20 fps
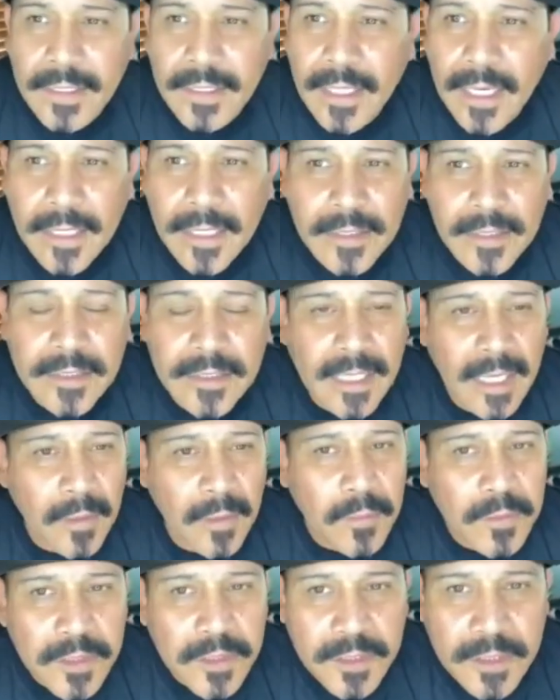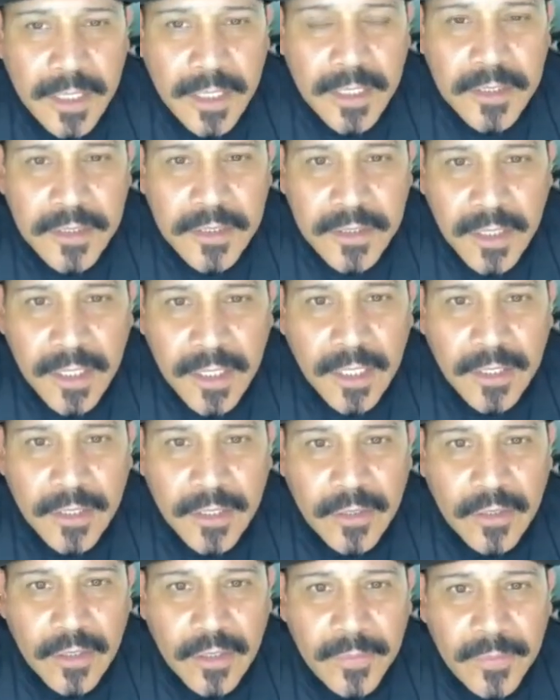And this guy was just like stuck,
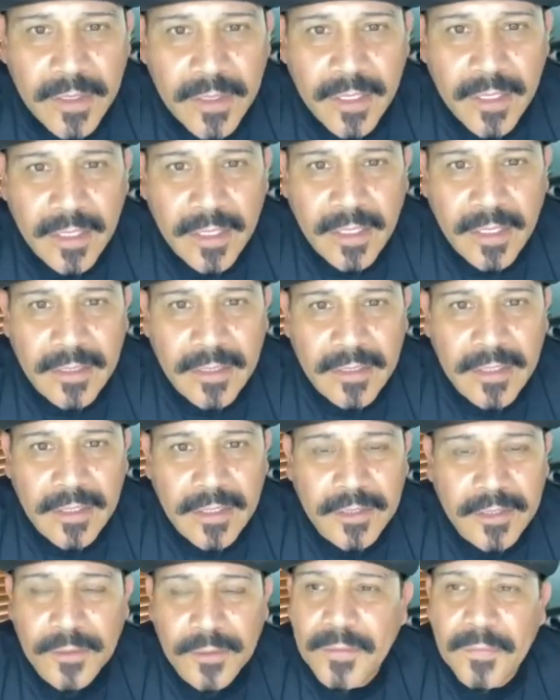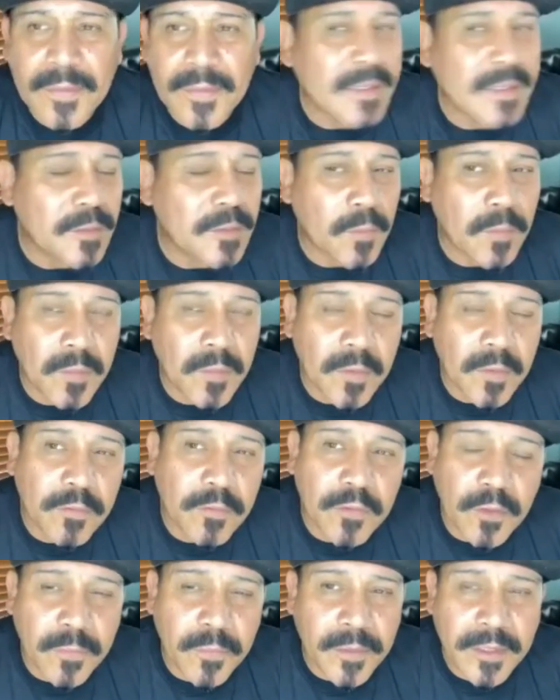you know what I mean? And uh, so even when we were
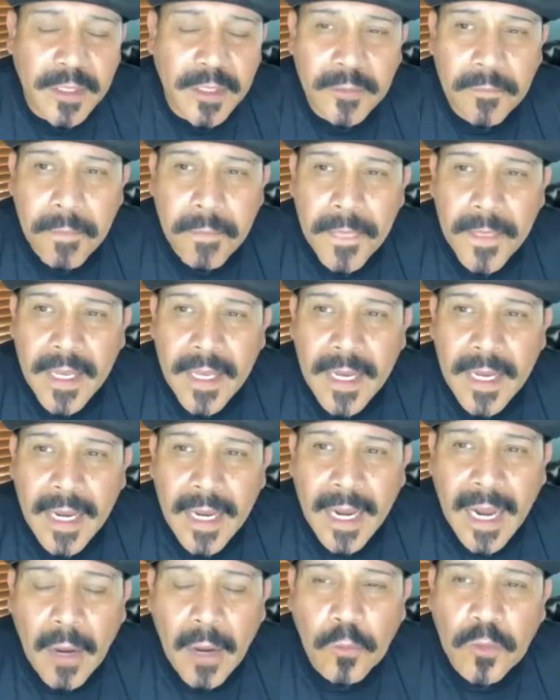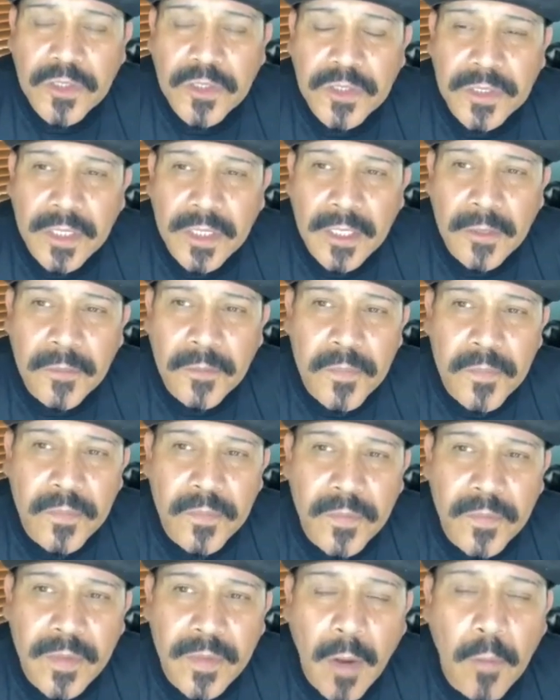filming it, I was, um,
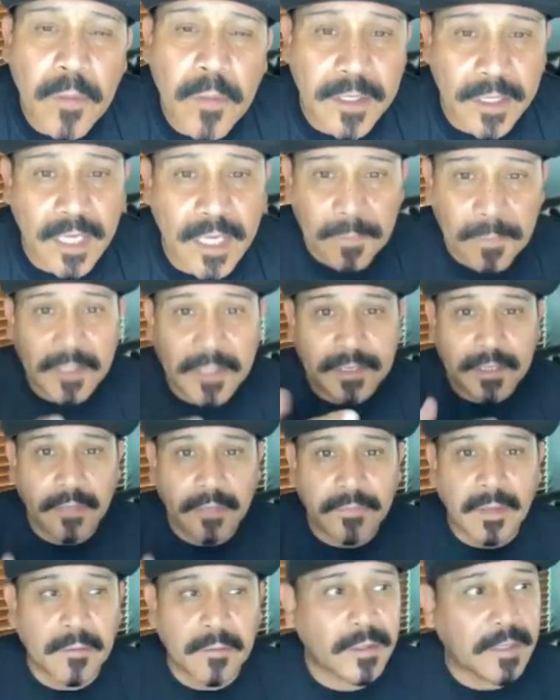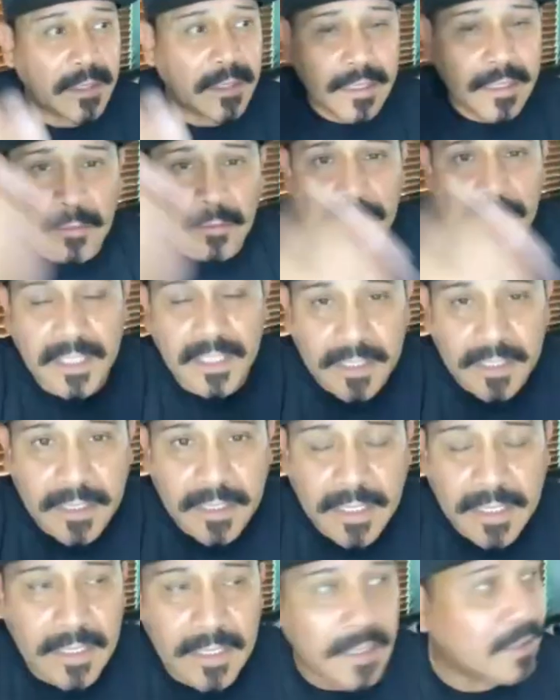I would cut myself. I would cut, I would say
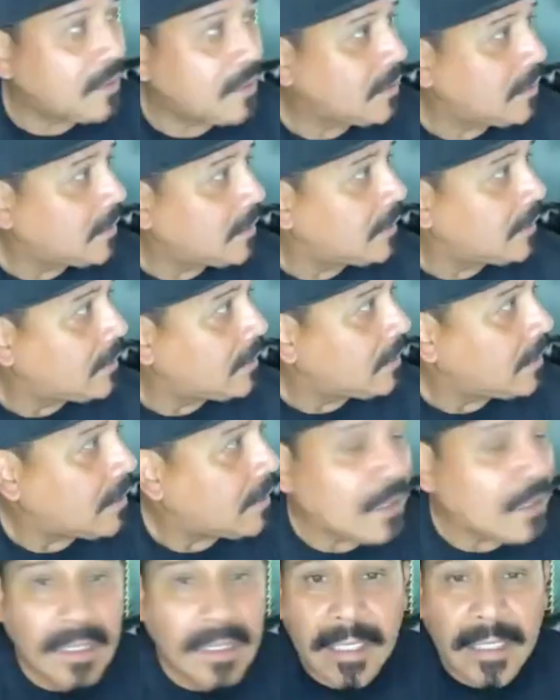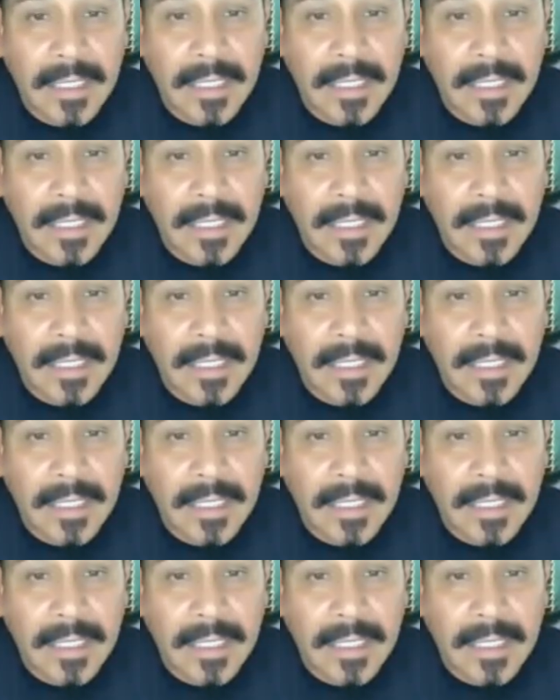cut, uh, like